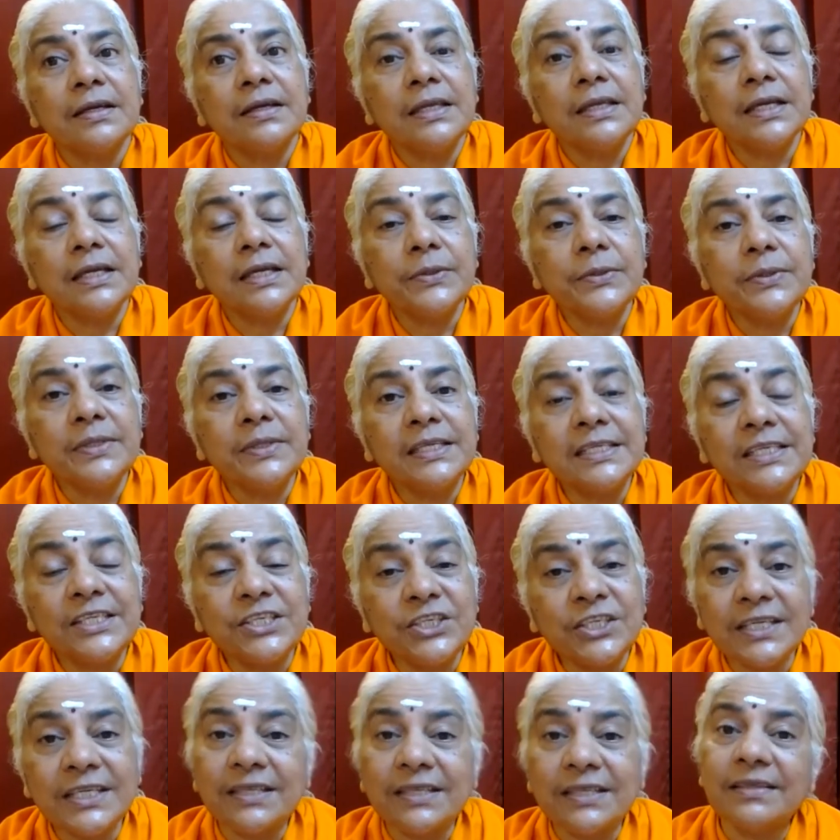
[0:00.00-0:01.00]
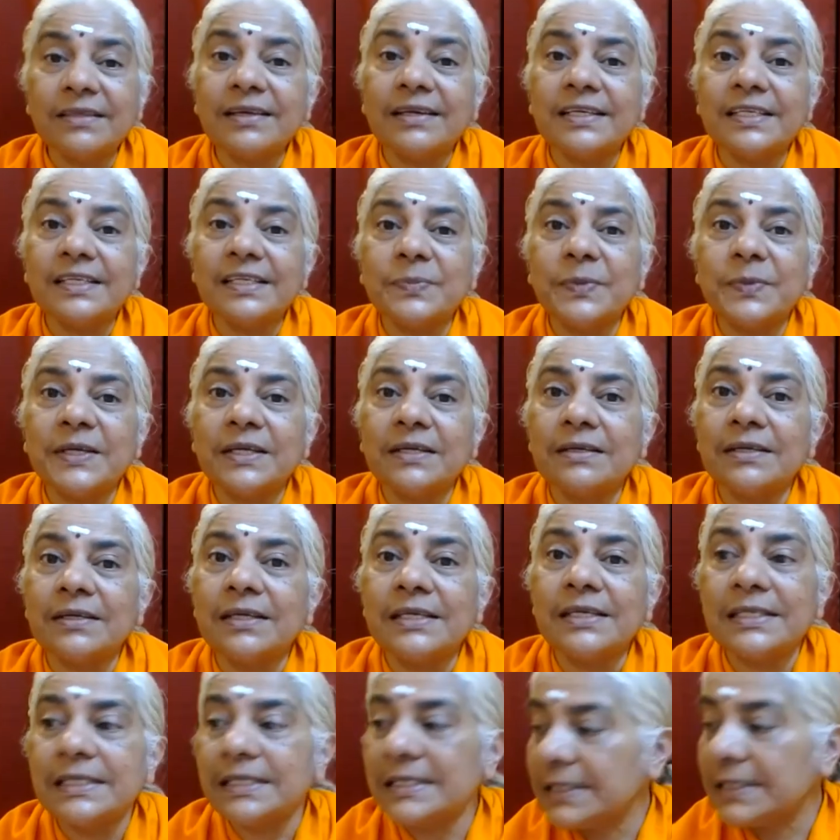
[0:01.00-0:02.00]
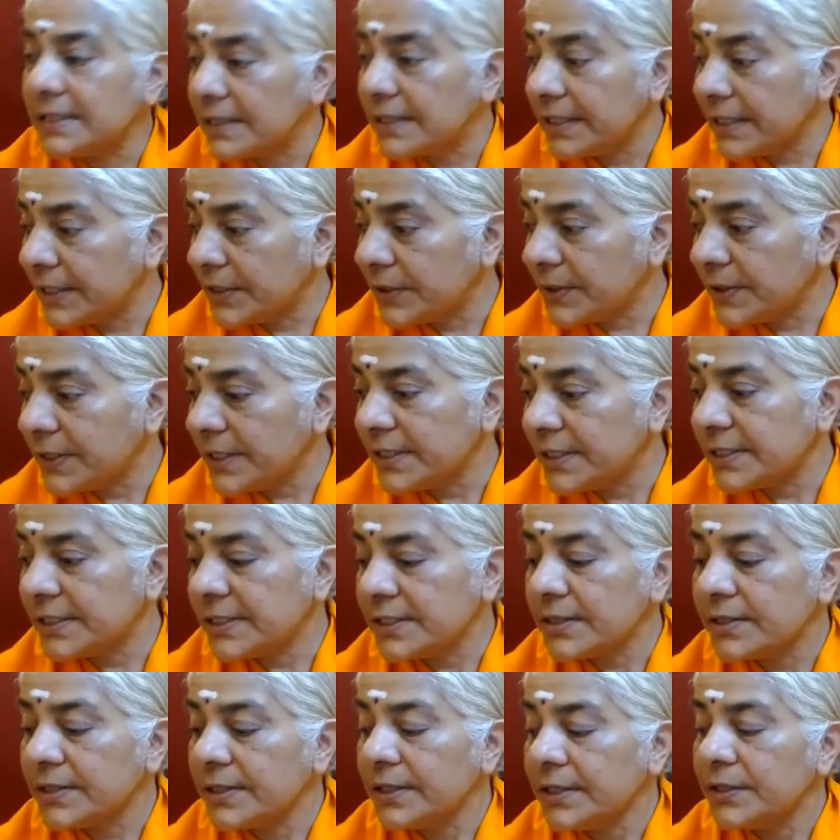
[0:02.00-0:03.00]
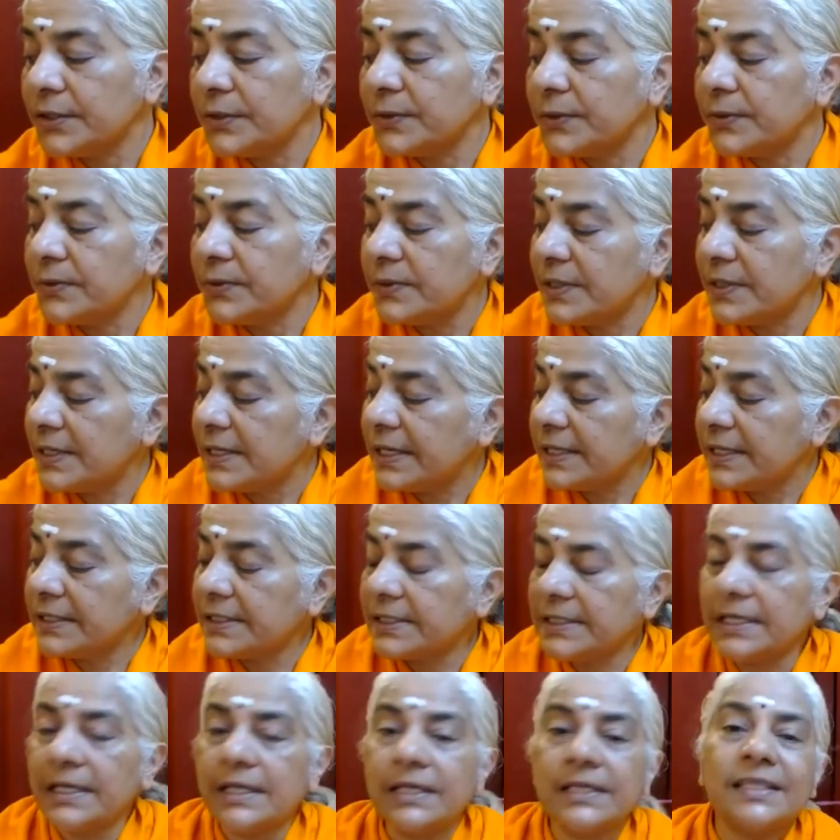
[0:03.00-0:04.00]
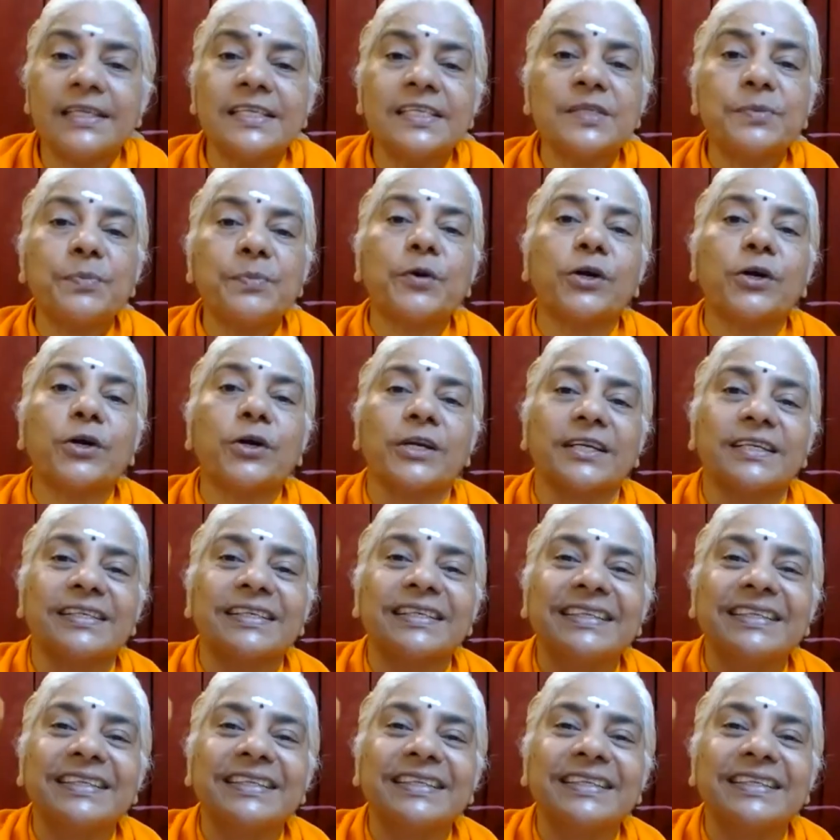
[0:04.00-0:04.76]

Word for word: Now, this chit aspect is, uh, you know, is not known, let's say, in this pot.